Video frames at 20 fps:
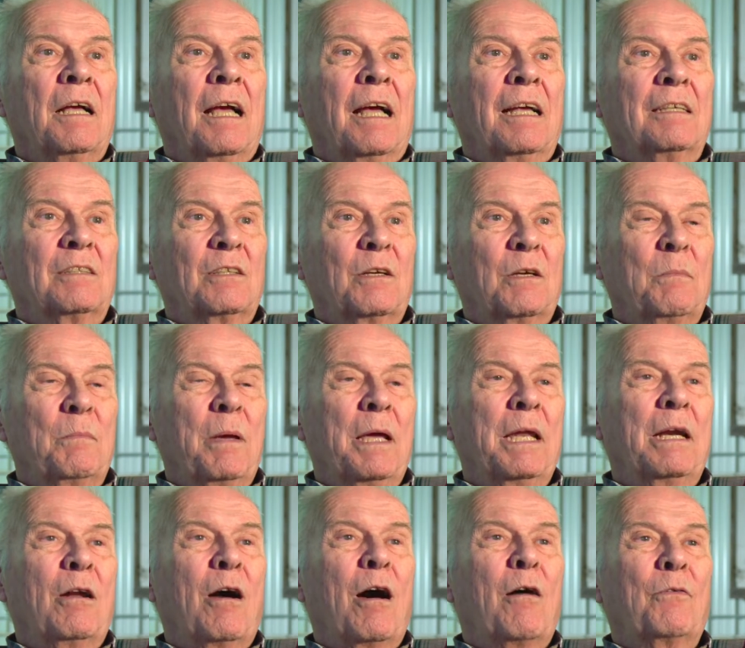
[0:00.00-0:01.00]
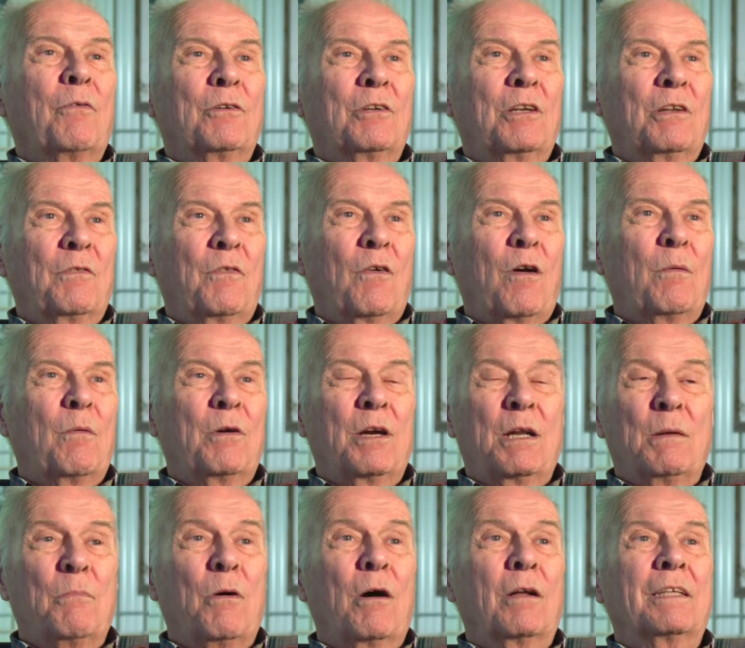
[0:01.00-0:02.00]
And so he made an offer to the farmer, and
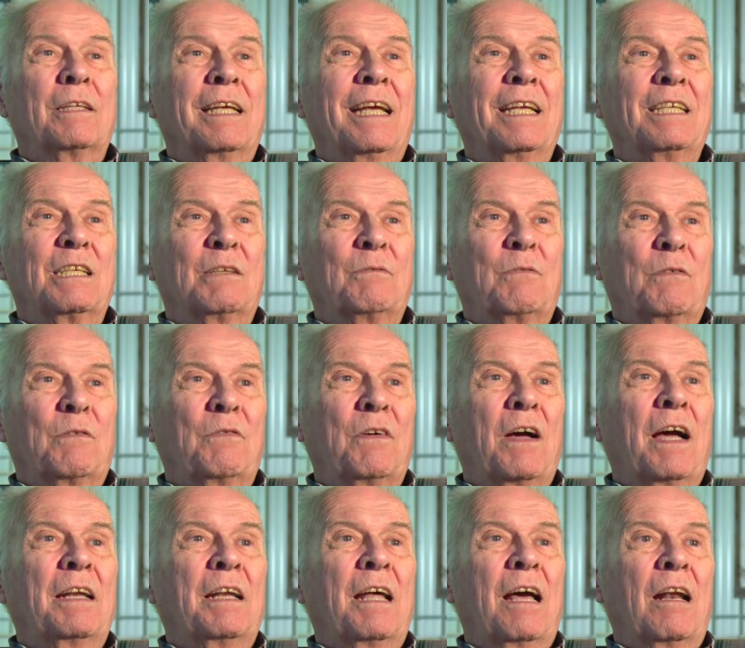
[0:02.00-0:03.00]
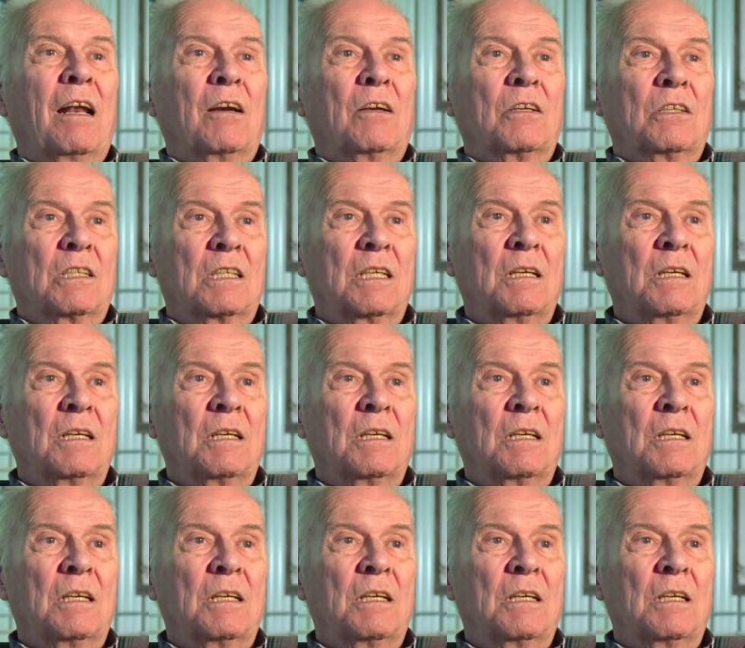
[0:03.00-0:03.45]
he bought the engine for $5.